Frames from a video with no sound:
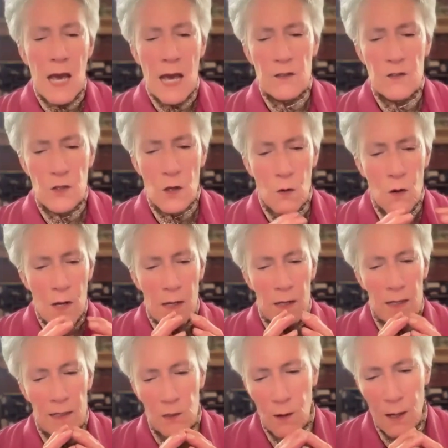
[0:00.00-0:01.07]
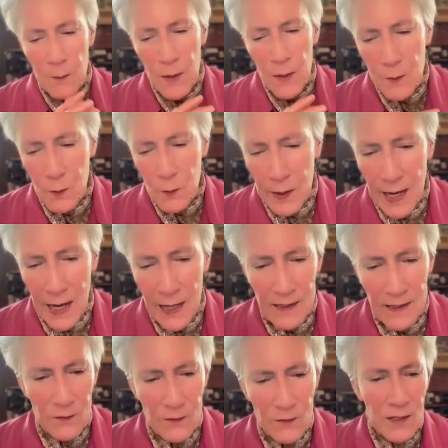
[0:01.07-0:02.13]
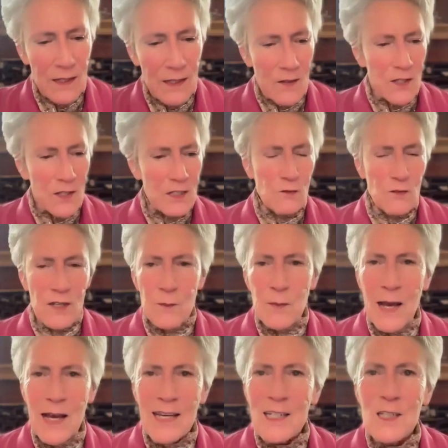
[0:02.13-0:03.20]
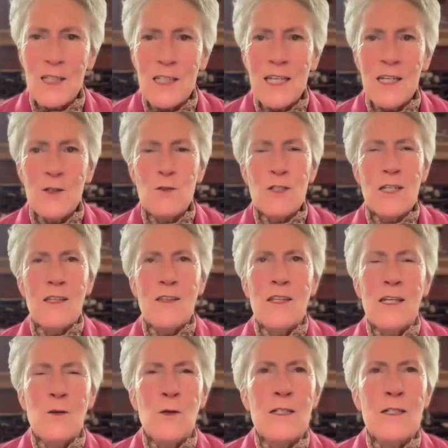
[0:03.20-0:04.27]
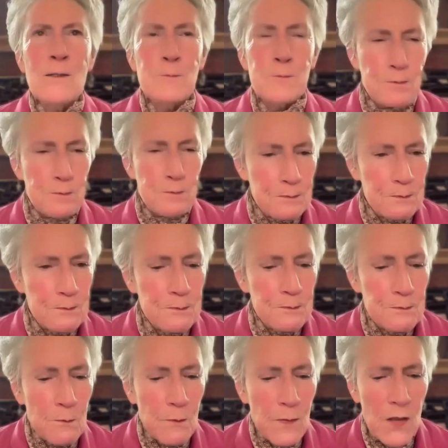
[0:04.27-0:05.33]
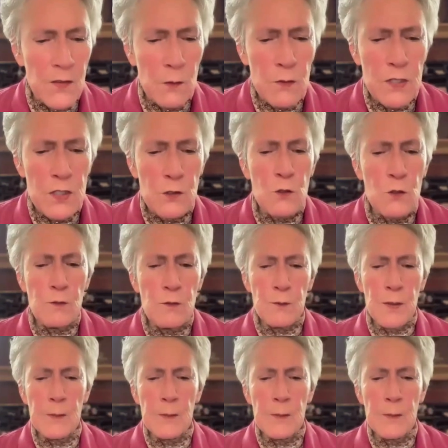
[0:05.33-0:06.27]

And so, anyway, people began giving this feedback. And the interesting thing was, there was a group of